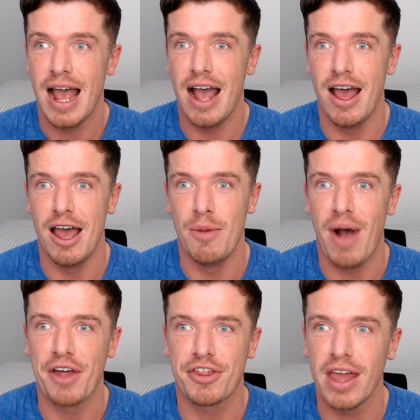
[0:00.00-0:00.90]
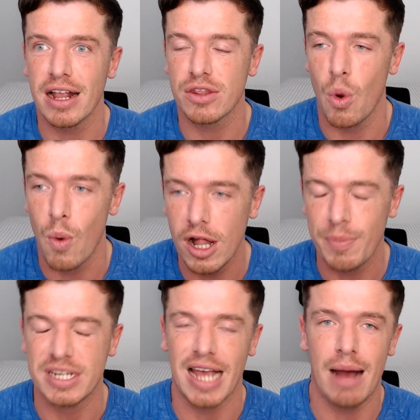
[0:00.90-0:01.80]
I think there will
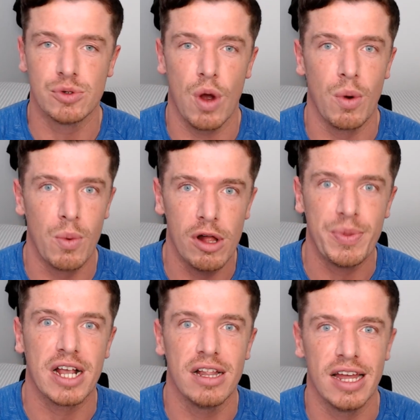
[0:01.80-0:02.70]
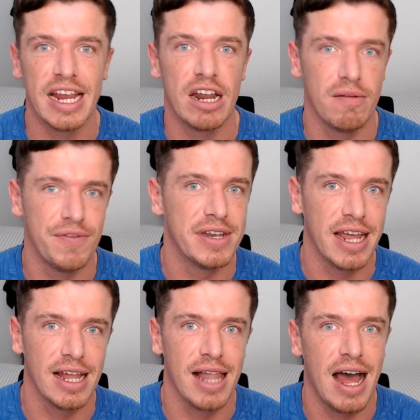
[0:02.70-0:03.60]
be times where we will be clinging on for
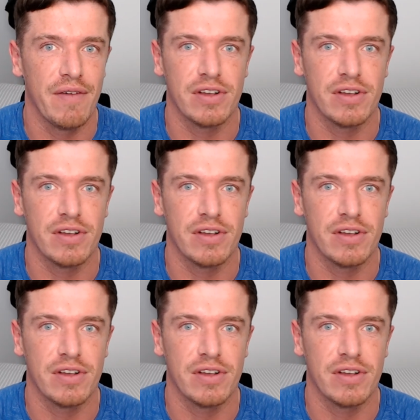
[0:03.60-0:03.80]
dear life,